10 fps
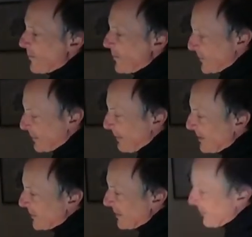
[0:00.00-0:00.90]

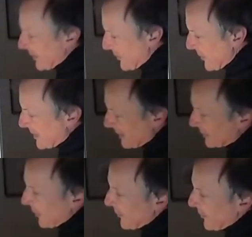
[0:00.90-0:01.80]
suppose if one
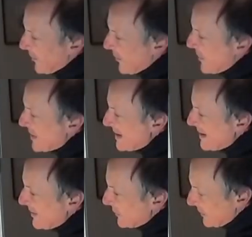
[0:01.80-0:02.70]
thinks of
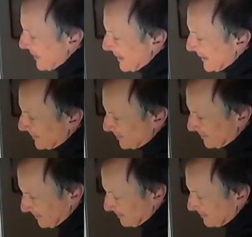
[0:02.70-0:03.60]
these,
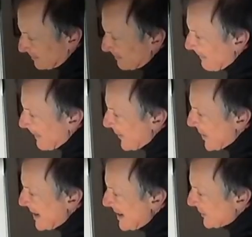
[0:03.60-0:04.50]

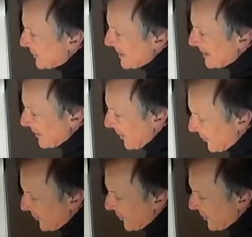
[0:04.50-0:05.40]
the hitting
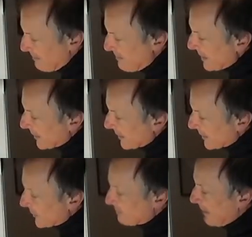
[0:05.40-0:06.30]
of the
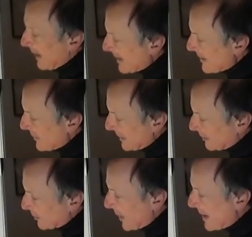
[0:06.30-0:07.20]
mirrors by the
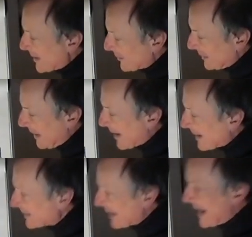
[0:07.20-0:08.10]
little ray of
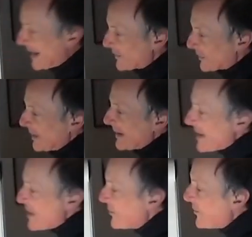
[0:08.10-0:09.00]
light as
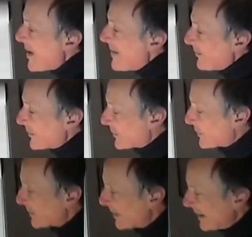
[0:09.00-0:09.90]

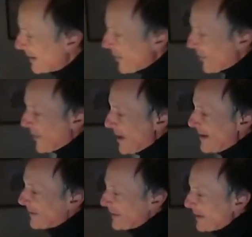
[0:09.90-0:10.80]
events,
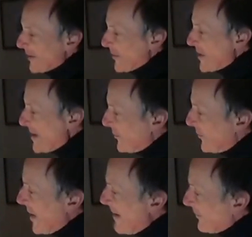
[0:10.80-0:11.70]
then the
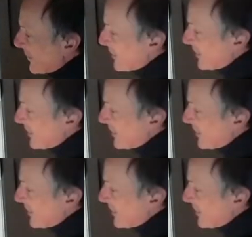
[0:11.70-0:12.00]
event